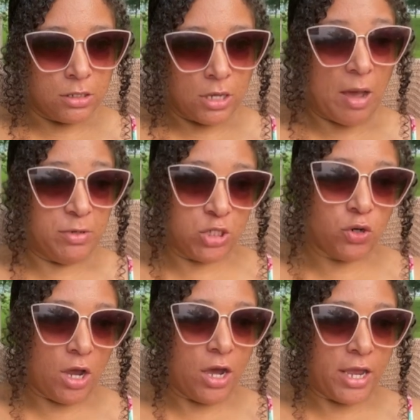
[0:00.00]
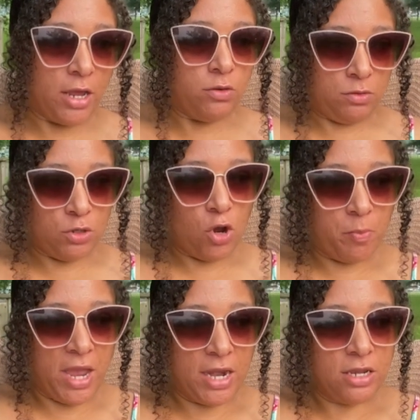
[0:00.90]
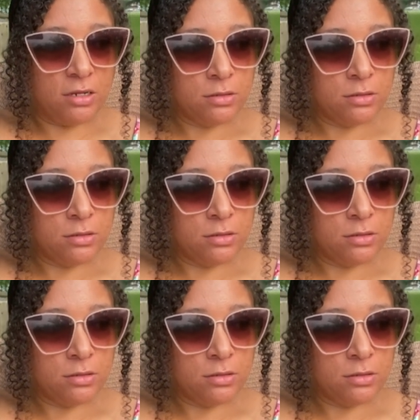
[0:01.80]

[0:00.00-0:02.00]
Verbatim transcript: I'm going to show y'all again. You're going to pan it.